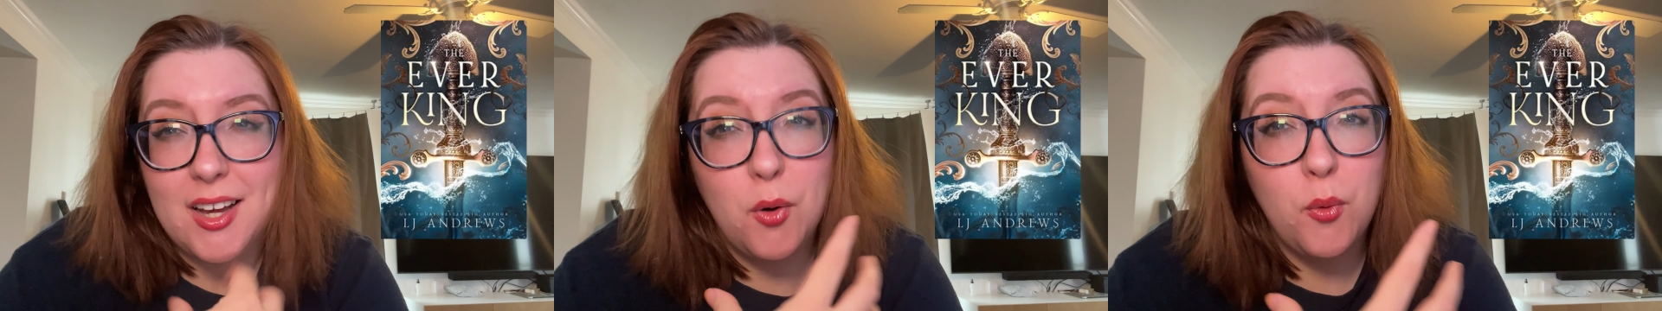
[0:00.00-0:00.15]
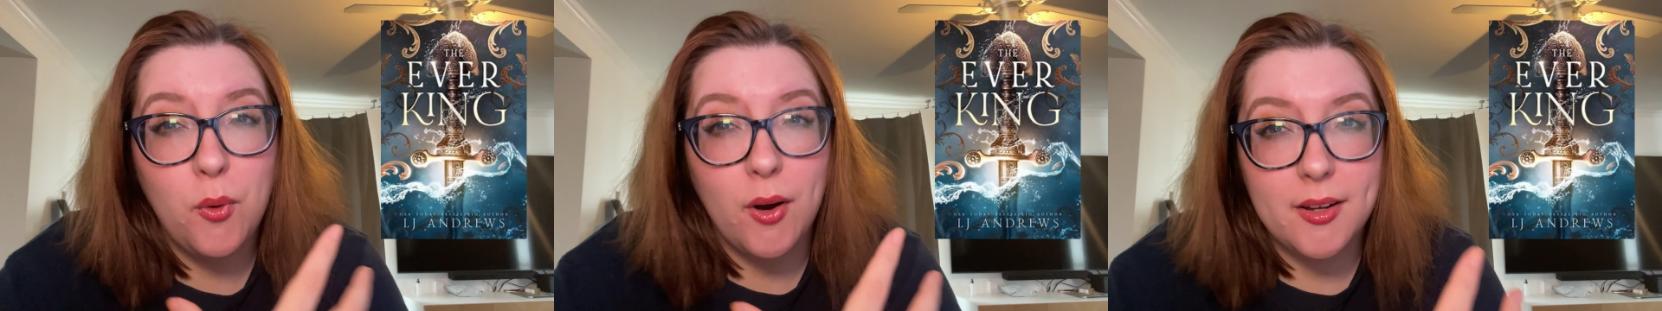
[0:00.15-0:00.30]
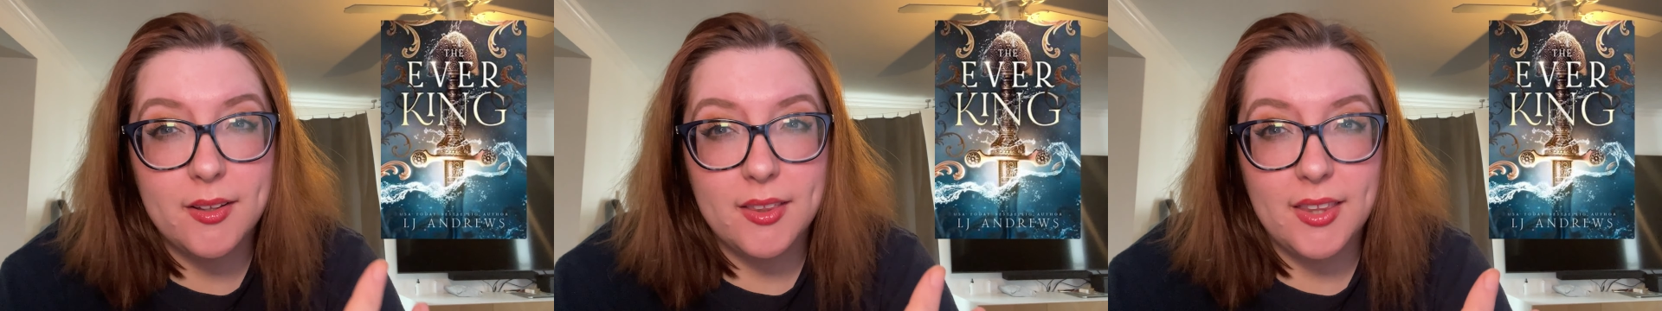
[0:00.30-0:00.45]
oh,
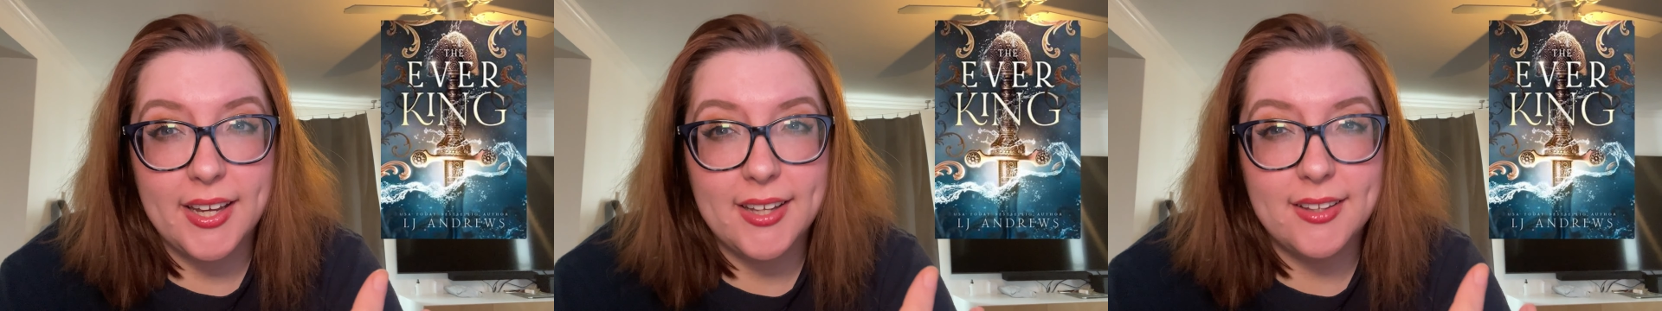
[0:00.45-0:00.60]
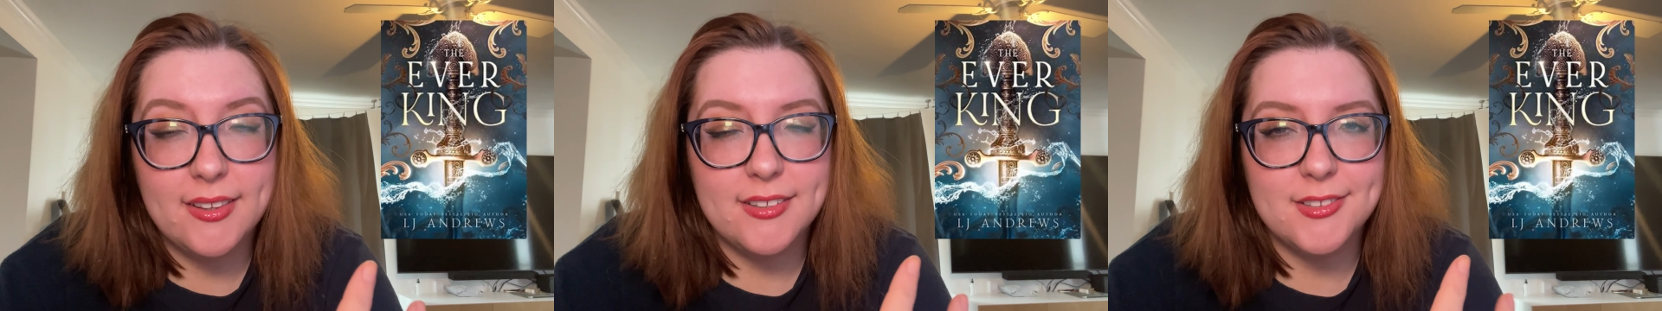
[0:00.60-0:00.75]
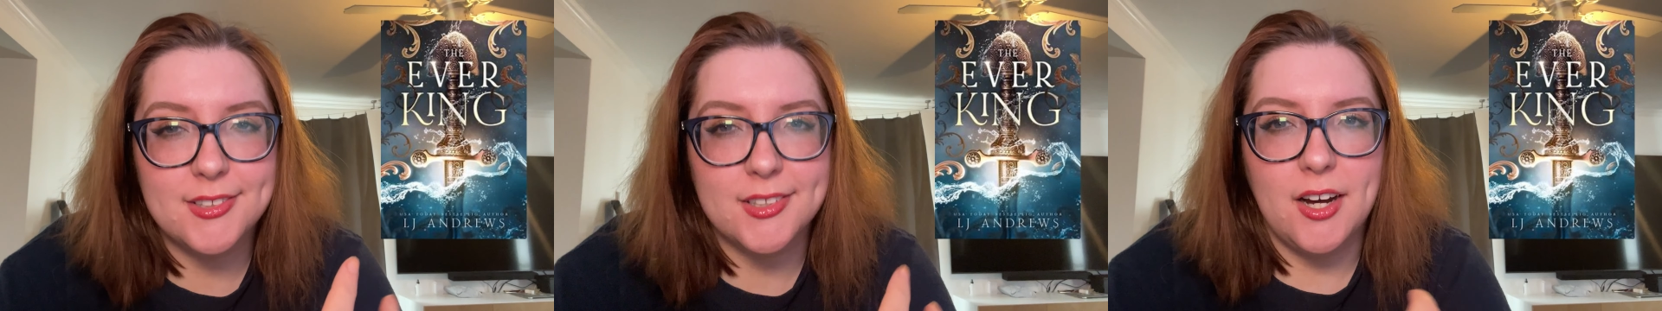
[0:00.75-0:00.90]
I like
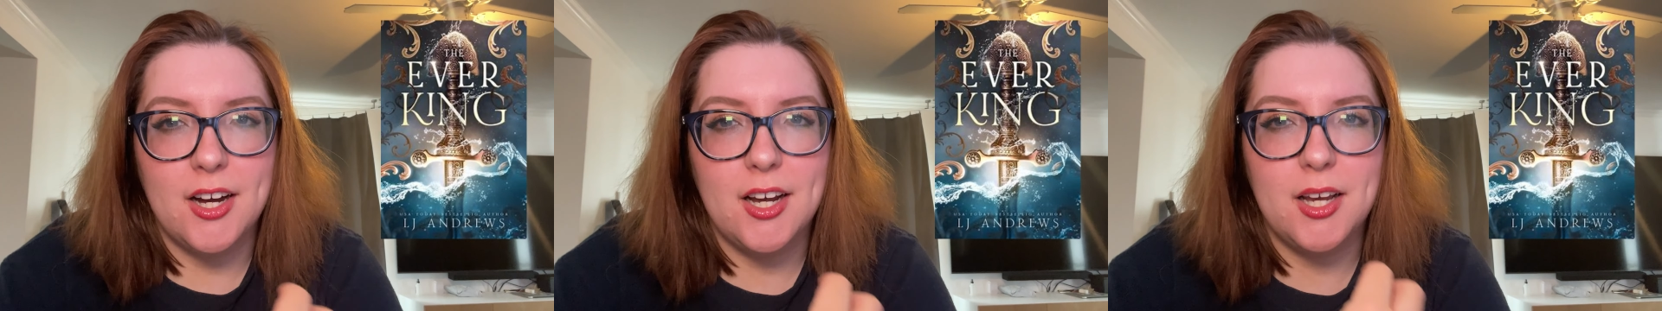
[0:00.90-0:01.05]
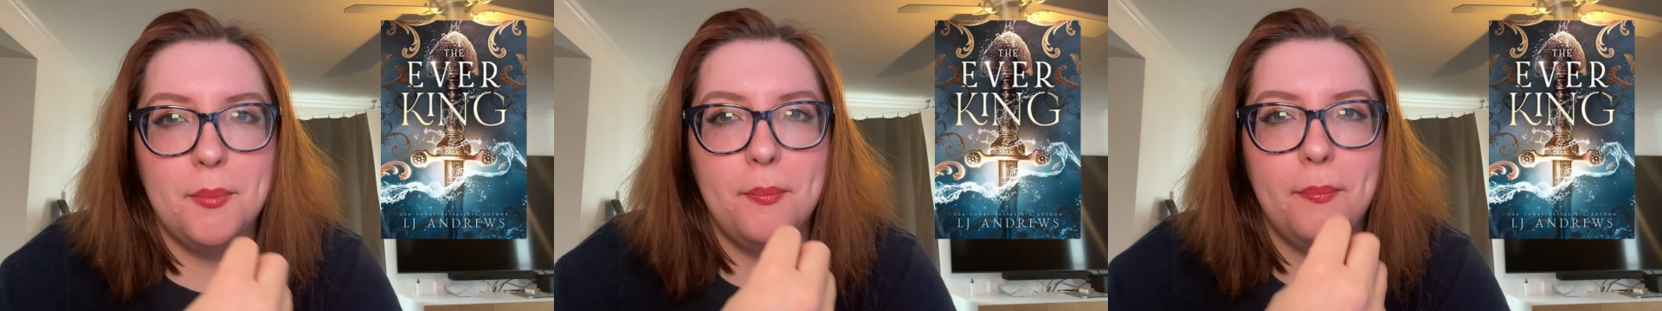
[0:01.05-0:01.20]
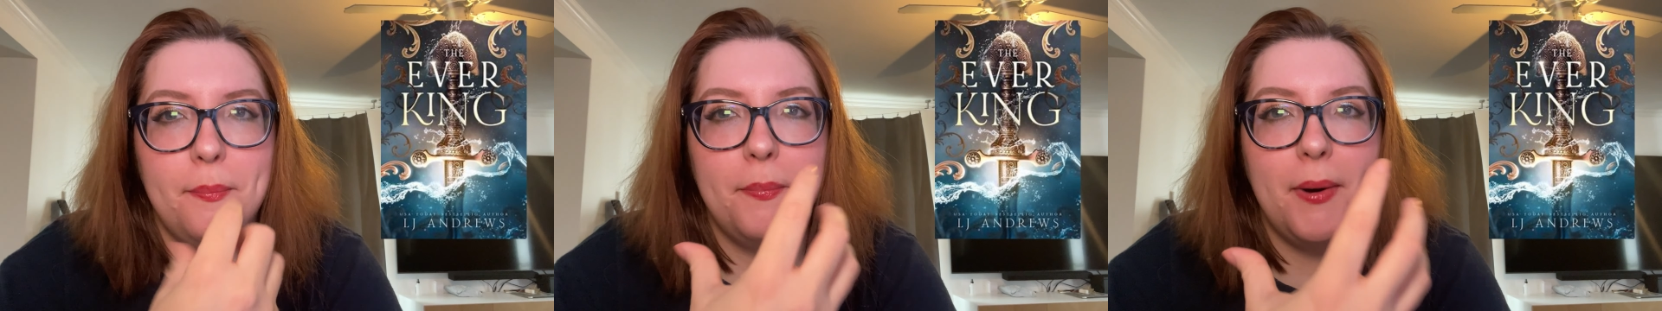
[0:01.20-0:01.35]
this guy,
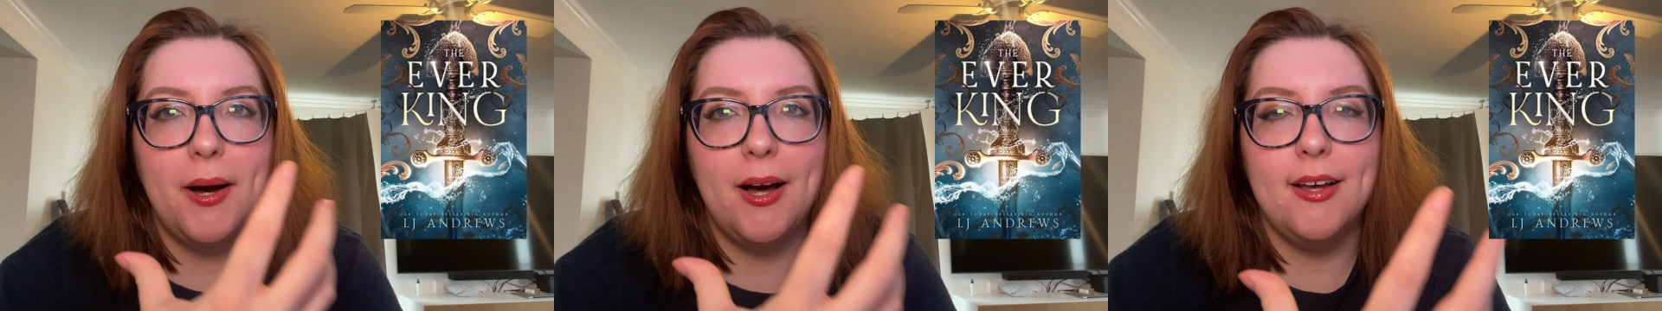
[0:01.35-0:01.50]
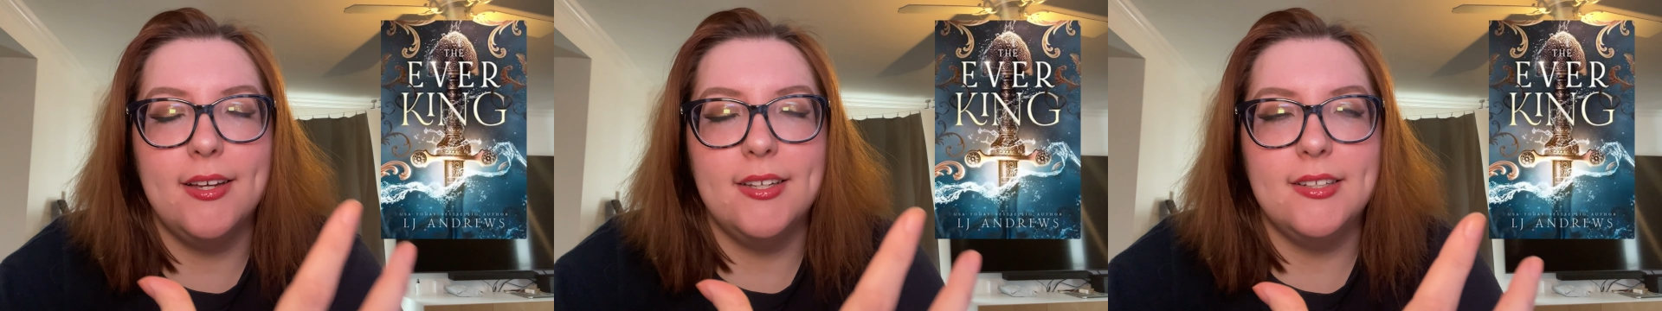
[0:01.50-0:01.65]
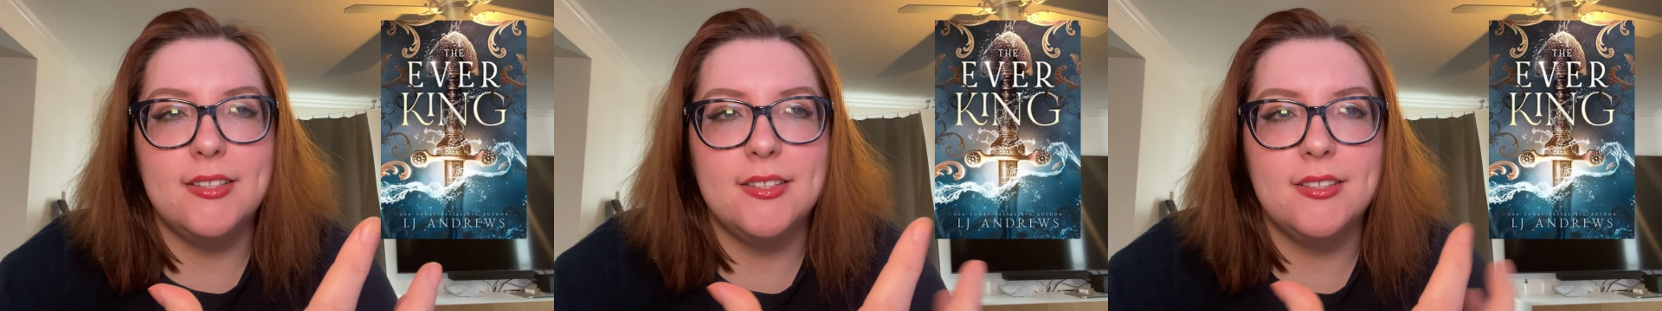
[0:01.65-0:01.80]

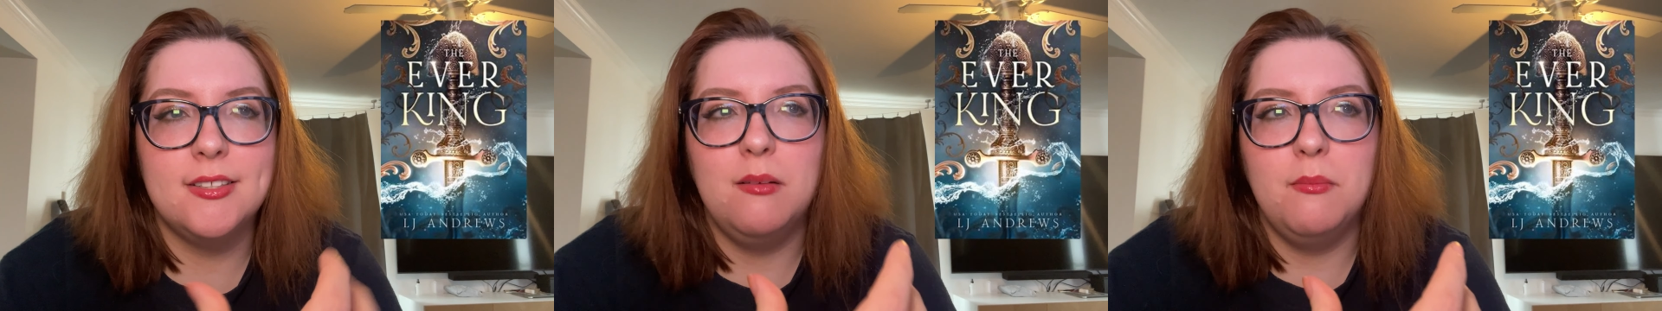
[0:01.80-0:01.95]
but,